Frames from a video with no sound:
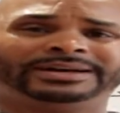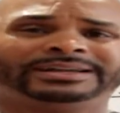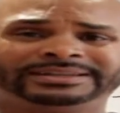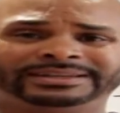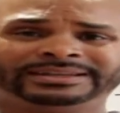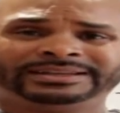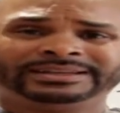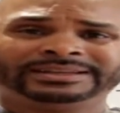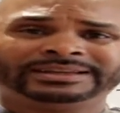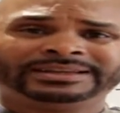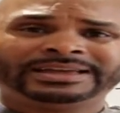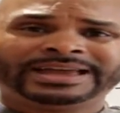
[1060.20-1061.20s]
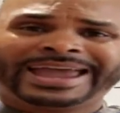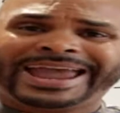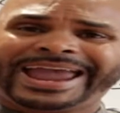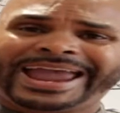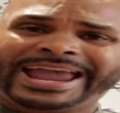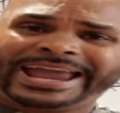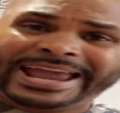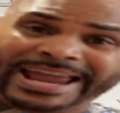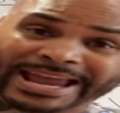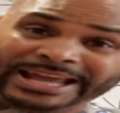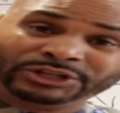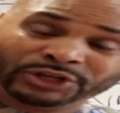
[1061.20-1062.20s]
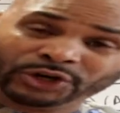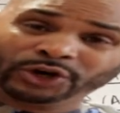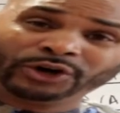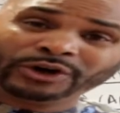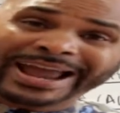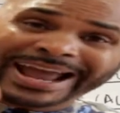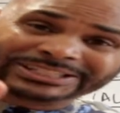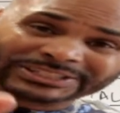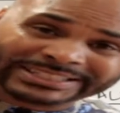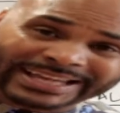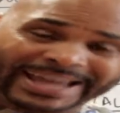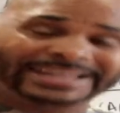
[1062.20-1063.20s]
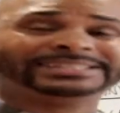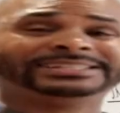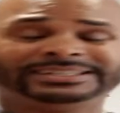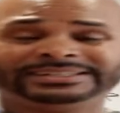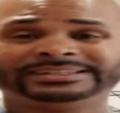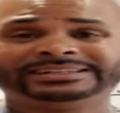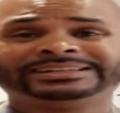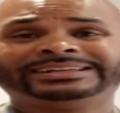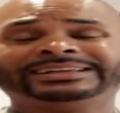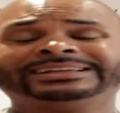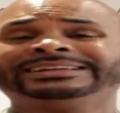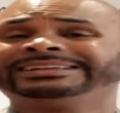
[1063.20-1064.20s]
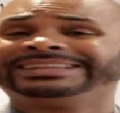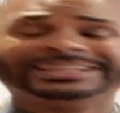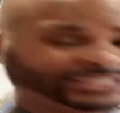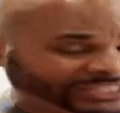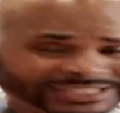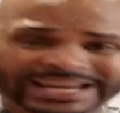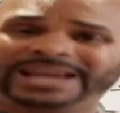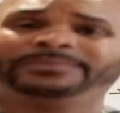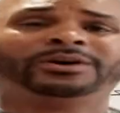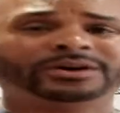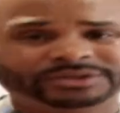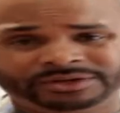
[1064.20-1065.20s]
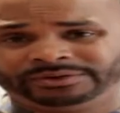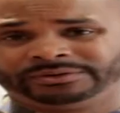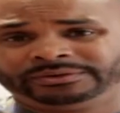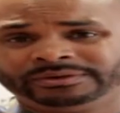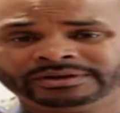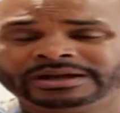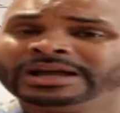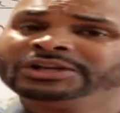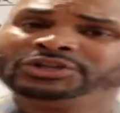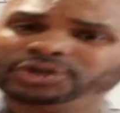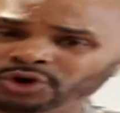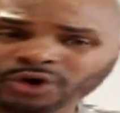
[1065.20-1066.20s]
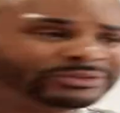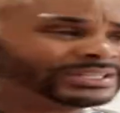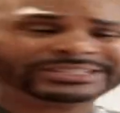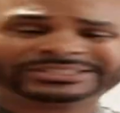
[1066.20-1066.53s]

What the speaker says: month in your education, then shame on you. You don't